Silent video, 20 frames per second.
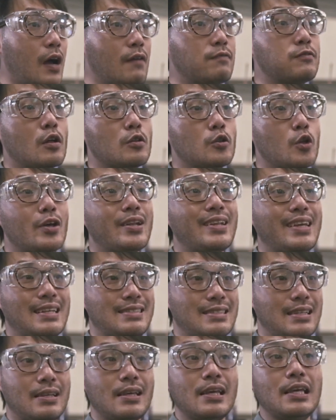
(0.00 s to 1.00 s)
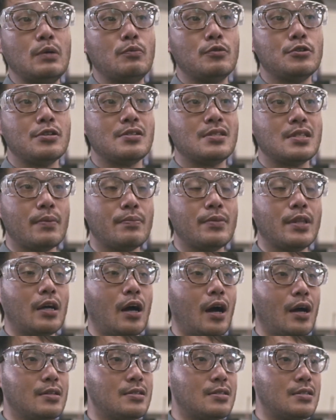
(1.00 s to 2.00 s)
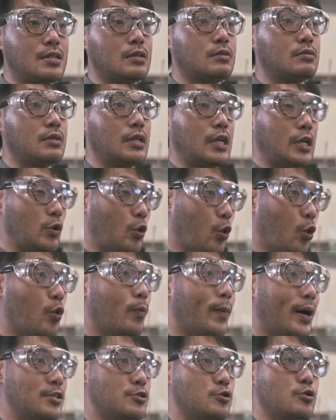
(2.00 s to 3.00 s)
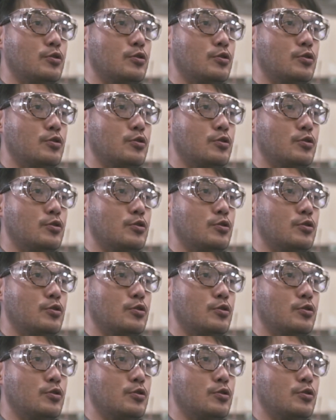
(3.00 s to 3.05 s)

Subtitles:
lifelong learning is the key, which is something I instill in all my